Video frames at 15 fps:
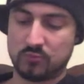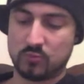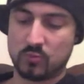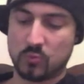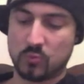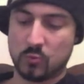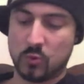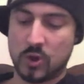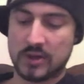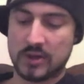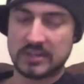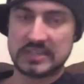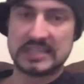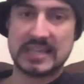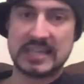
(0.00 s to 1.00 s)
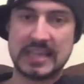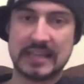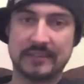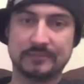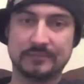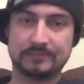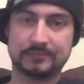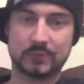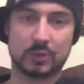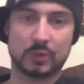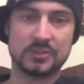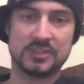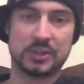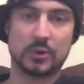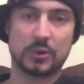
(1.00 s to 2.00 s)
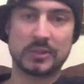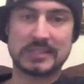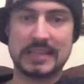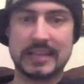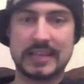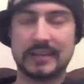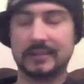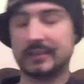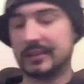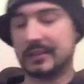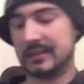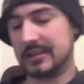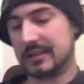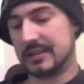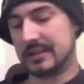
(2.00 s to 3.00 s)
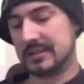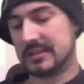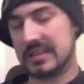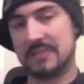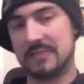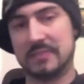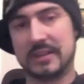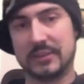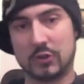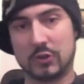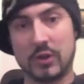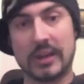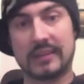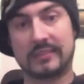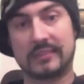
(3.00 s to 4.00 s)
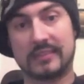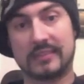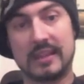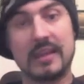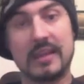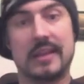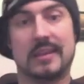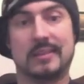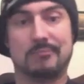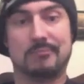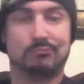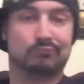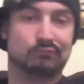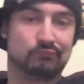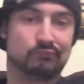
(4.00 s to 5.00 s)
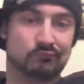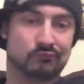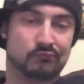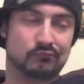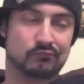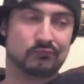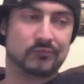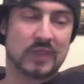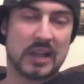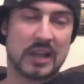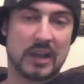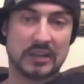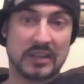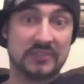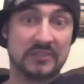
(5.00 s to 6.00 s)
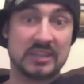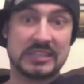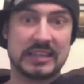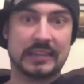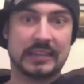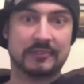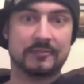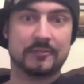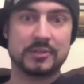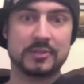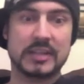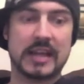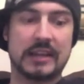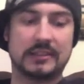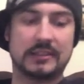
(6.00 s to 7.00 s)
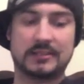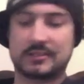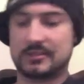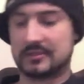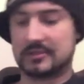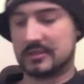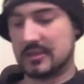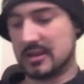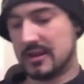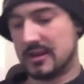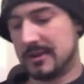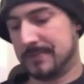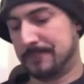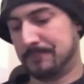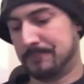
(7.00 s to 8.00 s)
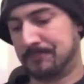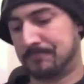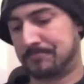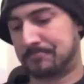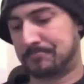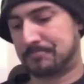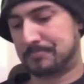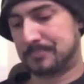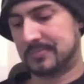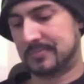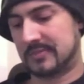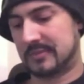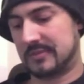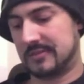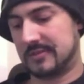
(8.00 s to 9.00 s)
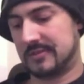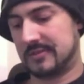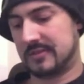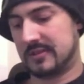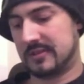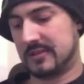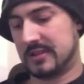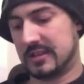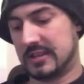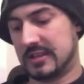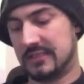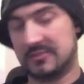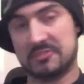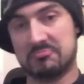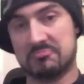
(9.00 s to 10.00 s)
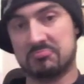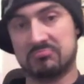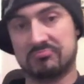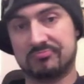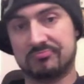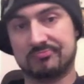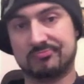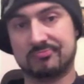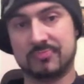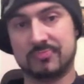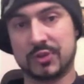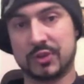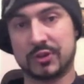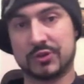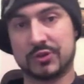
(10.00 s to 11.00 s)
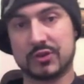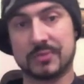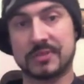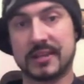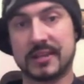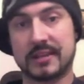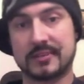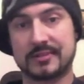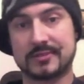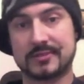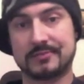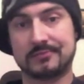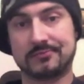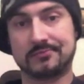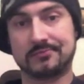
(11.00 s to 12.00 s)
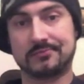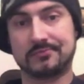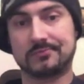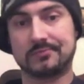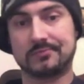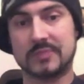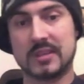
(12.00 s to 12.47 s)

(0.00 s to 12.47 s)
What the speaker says: 1 to 10, or 0 to 10, 10 being the greatest, I would give it a 10 for tanks. And even your drip tanks. If